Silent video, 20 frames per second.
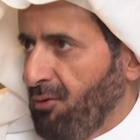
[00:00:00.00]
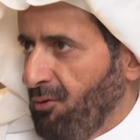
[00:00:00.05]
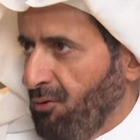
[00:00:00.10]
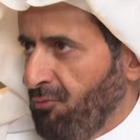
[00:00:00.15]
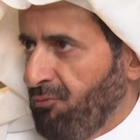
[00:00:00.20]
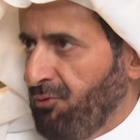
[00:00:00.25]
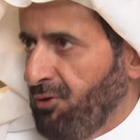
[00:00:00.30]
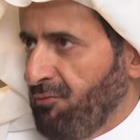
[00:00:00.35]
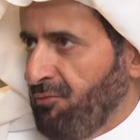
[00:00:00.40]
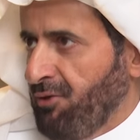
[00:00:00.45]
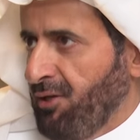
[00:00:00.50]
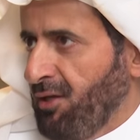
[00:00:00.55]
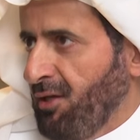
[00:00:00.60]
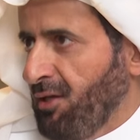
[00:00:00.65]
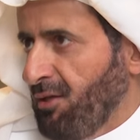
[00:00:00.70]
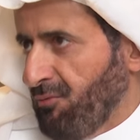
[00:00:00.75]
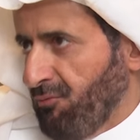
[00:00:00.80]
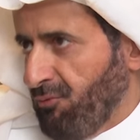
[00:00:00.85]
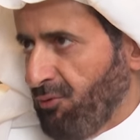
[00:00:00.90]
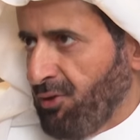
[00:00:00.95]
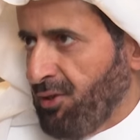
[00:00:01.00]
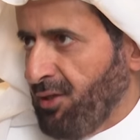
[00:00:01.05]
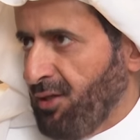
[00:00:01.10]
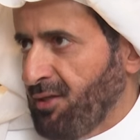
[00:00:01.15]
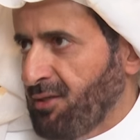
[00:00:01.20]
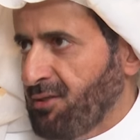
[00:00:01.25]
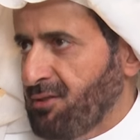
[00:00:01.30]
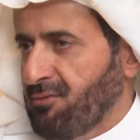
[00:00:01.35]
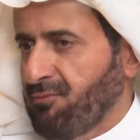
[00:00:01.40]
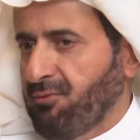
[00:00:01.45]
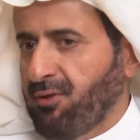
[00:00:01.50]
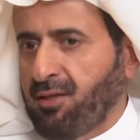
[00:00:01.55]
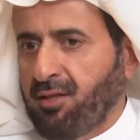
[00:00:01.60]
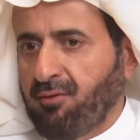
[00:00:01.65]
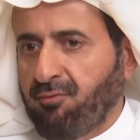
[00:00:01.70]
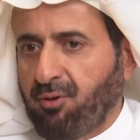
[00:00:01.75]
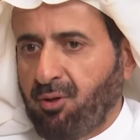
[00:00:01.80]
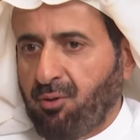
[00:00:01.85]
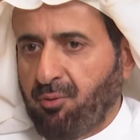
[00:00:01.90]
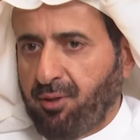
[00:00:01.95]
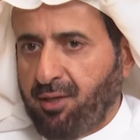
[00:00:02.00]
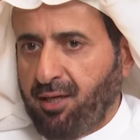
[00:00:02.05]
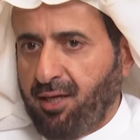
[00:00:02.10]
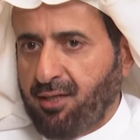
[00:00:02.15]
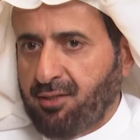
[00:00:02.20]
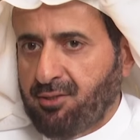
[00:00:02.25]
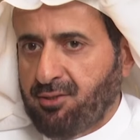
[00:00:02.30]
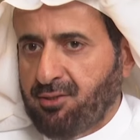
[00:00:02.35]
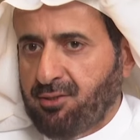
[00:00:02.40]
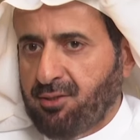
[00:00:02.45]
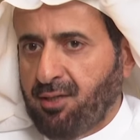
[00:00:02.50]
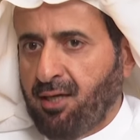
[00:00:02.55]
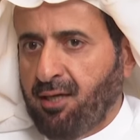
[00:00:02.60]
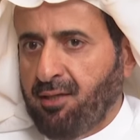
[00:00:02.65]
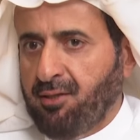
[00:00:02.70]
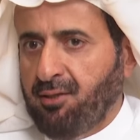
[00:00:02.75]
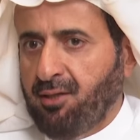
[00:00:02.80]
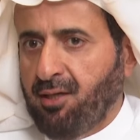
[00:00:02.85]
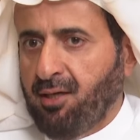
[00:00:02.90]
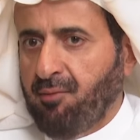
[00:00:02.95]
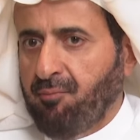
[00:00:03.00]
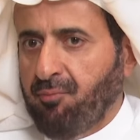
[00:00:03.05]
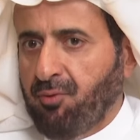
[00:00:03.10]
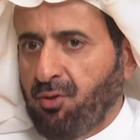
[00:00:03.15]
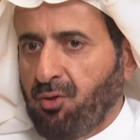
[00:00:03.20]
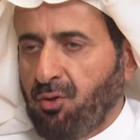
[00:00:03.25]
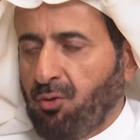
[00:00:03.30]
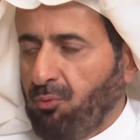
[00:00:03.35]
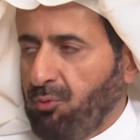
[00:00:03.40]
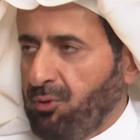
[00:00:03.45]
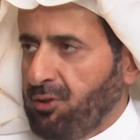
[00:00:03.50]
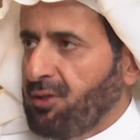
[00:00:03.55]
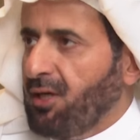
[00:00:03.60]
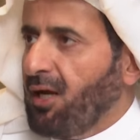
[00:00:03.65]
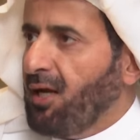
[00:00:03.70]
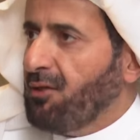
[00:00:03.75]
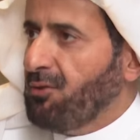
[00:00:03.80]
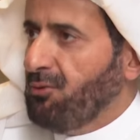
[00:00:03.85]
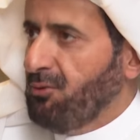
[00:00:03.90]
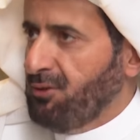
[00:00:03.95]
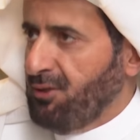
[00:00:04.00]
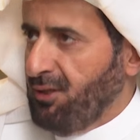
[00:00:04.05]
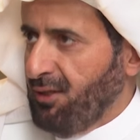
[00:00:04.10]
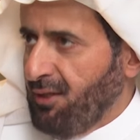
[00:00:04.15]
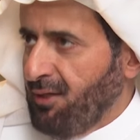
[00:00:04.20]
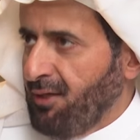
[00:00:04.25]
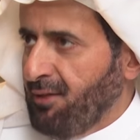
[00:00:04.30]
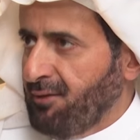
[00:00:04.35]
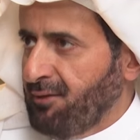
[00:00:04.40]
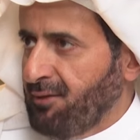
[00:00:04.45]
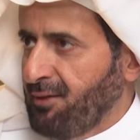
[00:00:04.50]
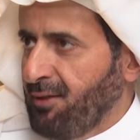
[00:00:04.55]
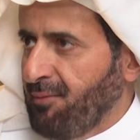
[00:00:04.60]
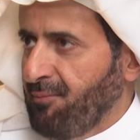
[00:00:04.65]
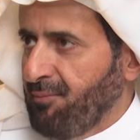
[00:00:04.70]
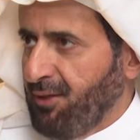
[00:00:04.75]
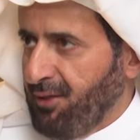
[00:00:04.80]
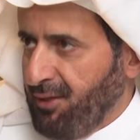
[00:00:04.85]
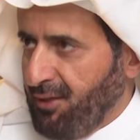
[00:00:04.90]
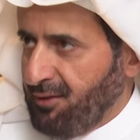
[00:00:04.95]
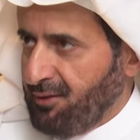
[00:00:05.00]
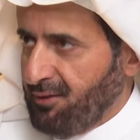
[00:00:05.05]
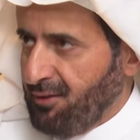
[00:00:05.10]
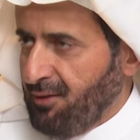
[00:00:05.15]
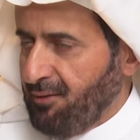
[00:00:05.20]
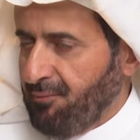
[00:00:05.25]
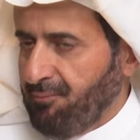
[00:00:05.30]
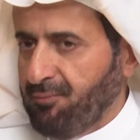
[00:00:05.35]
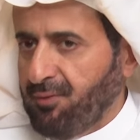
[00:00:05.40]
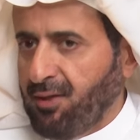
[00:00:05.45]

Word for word: of every year for the next, for the following Hajj. And we try to integrate the data.